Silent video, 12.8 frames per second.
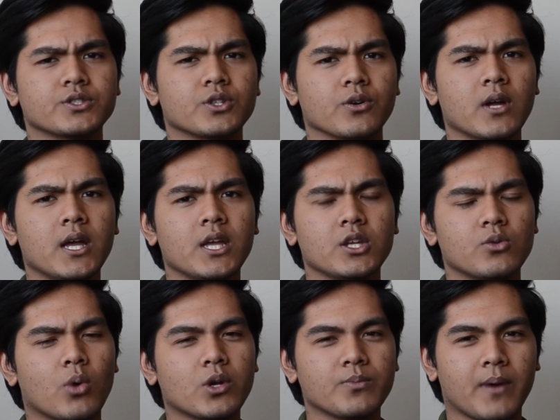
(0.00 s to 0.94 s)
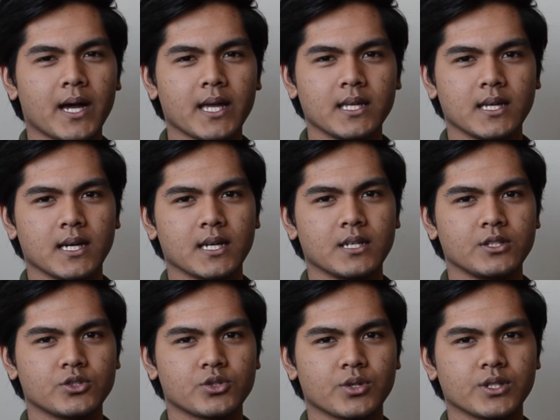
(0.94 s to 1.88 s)
So you'd want to buy uh,
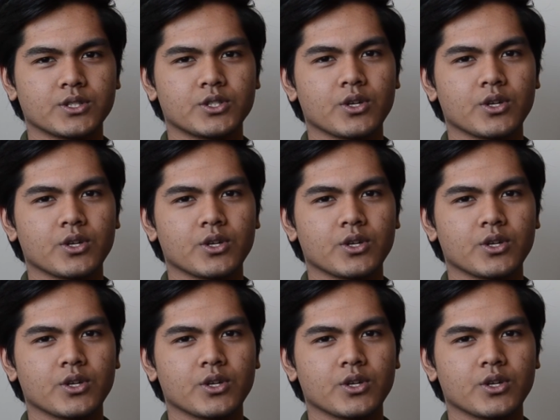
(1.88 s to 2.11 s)
insurance